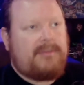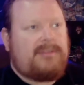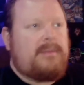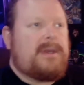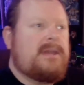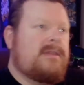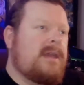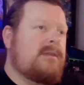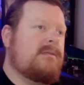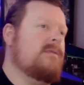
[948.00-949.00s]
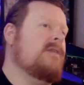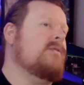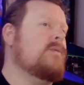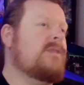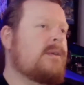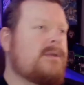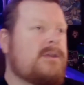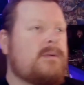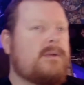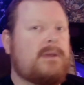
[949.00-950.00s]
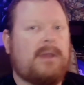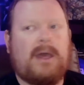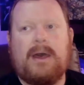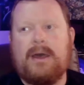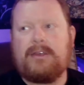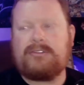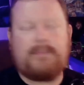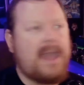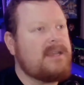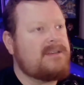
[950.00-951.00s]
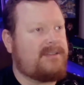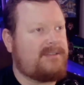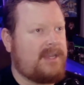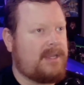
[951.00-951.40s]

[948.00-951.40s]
somebody, they even when they were doing spike testing,